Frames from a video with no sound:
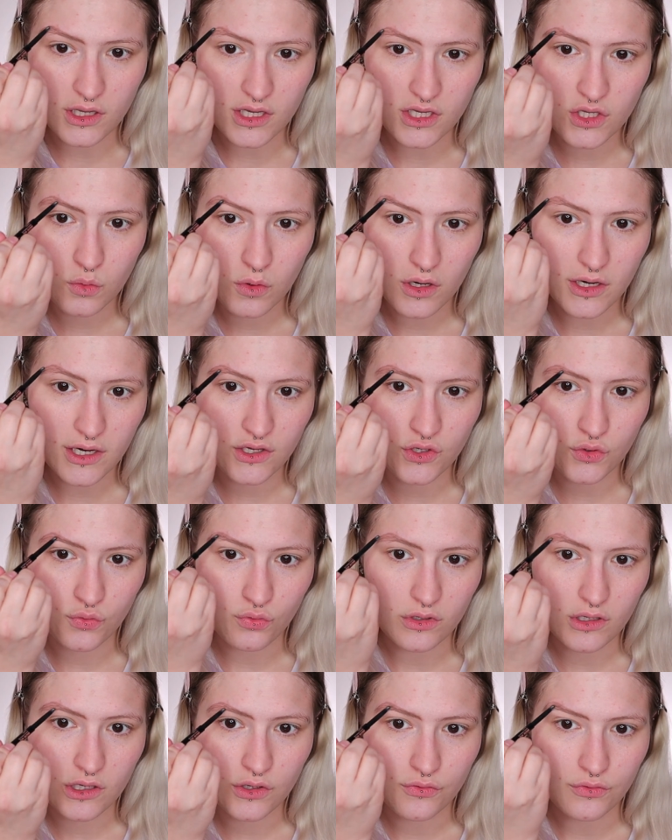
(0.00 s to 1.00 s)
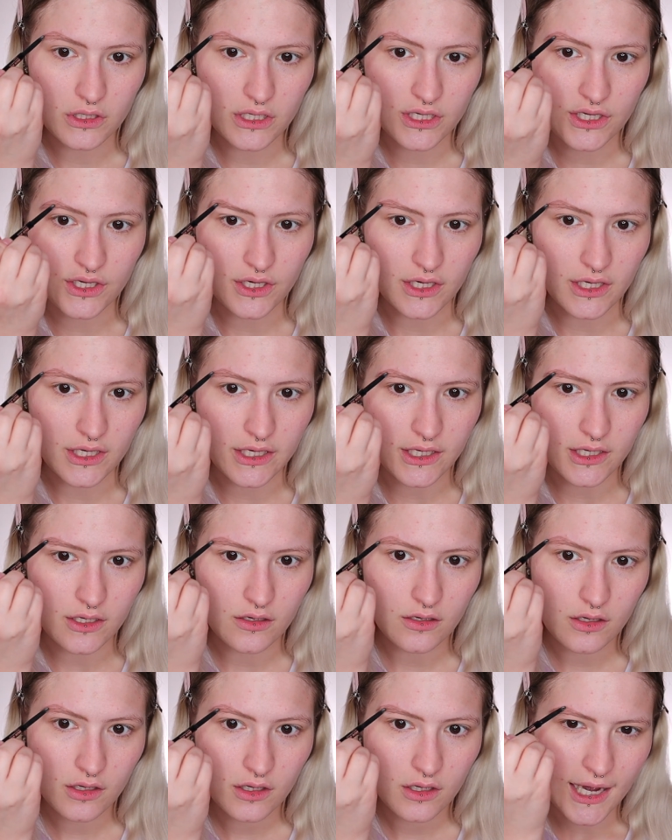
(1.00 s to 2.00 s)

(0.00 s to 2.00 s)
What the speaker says: This one is really good.